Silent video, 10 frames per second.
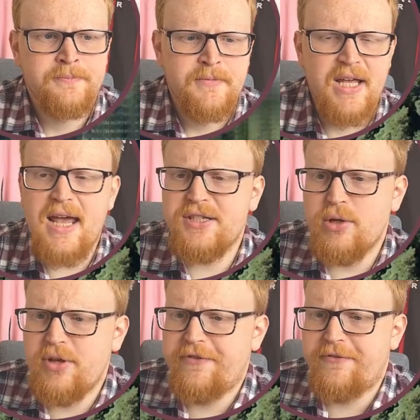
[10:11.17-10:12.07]
Okay, so
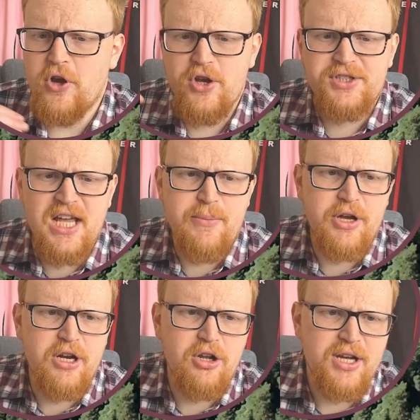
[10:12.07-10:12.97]
the first game we're
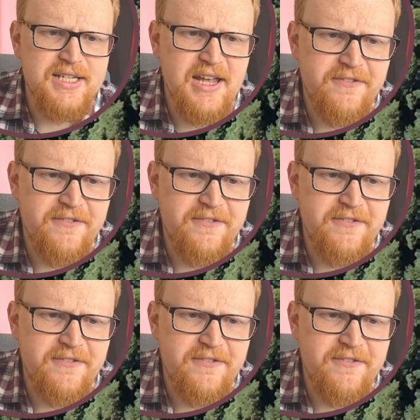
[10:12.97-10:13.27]
going to look is a